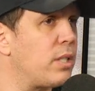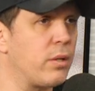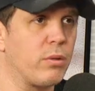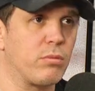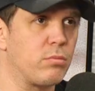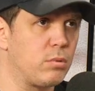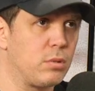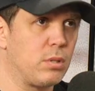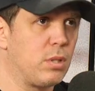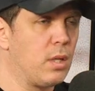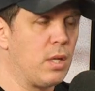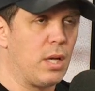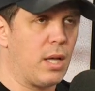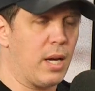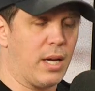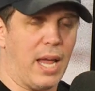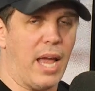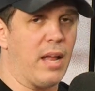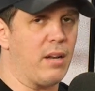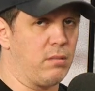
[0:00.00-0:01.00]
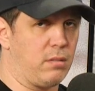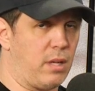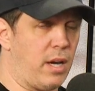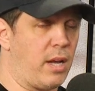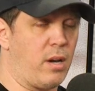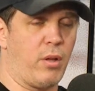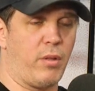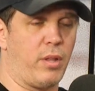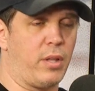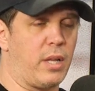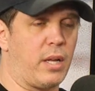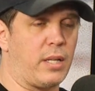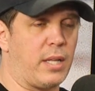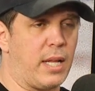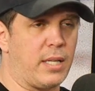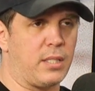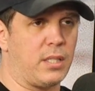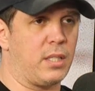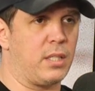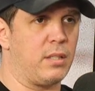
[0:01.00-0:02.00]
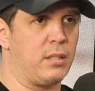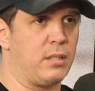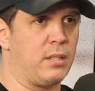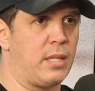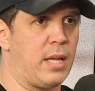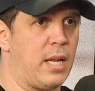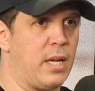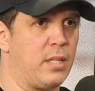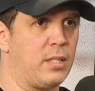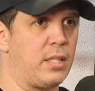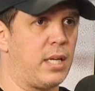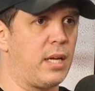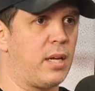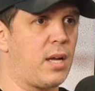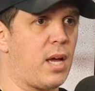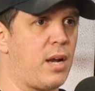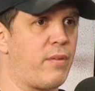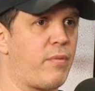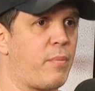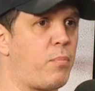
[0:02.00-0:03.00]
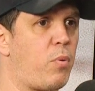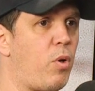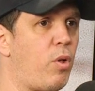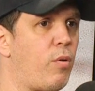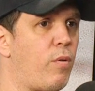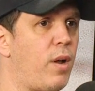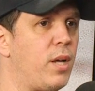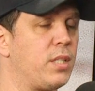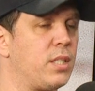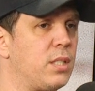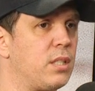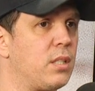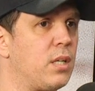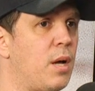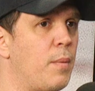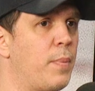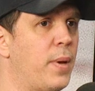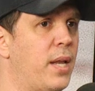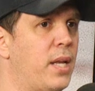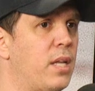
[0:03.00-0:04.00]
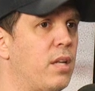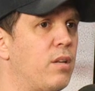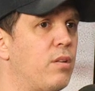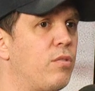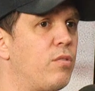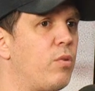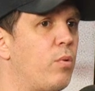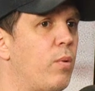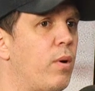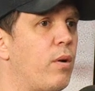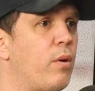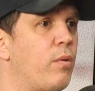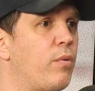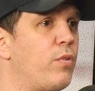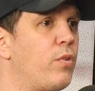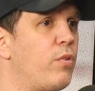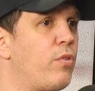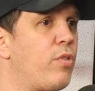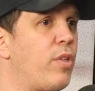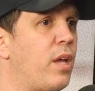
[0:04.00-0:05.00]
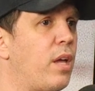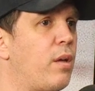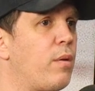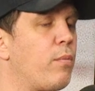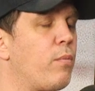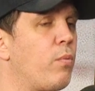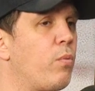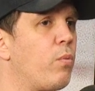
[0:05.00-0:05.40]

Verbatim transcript: Now, again, I know that is a kind of a polarizing opinion, to where if you think